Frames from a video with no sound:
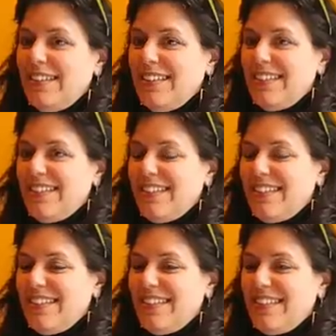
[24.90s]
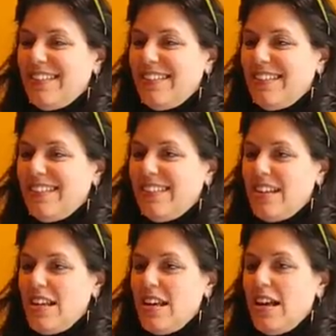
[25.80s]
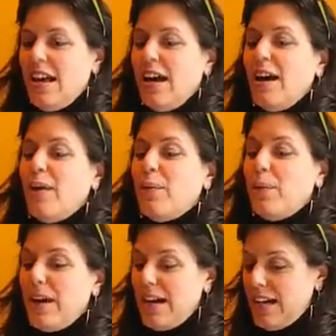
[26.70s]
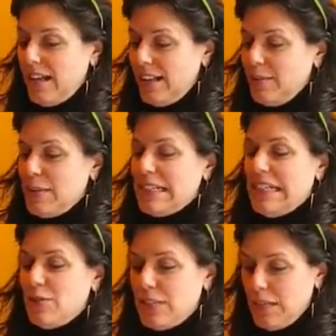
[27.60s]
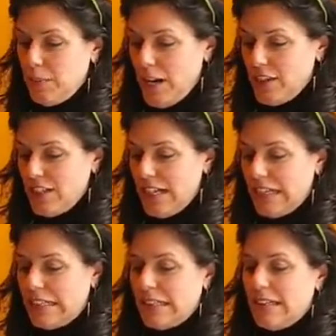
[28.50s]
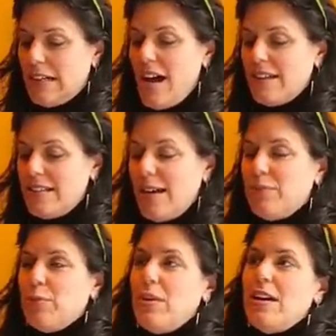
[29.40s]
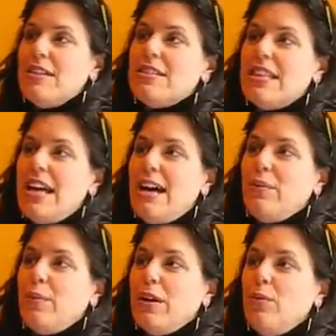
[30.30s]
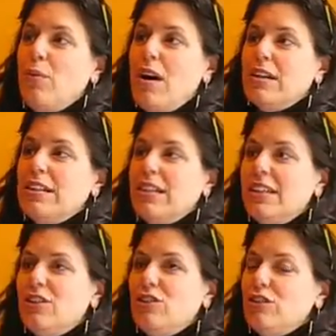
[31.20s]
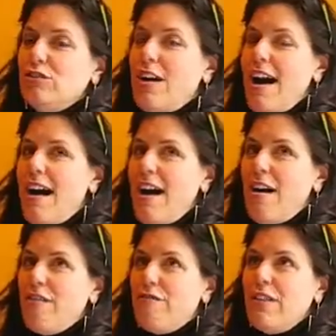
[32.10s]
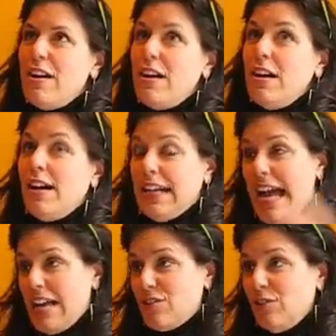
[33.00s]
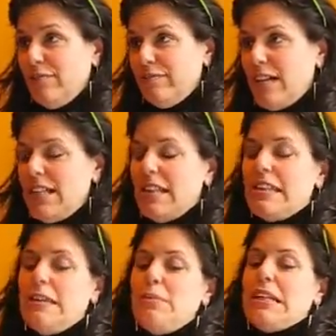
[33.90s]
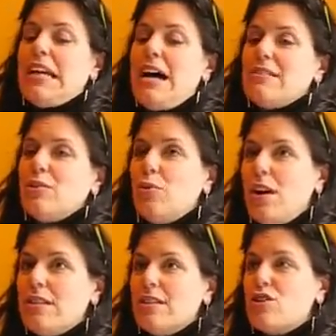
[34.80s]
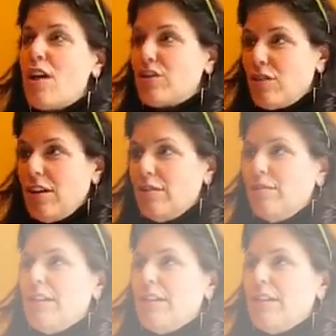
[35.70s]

And tell me about the project. Well, it was an interesting project. The concept was that we wanted to have a castle, and the theme in the castle was a treasure hunt to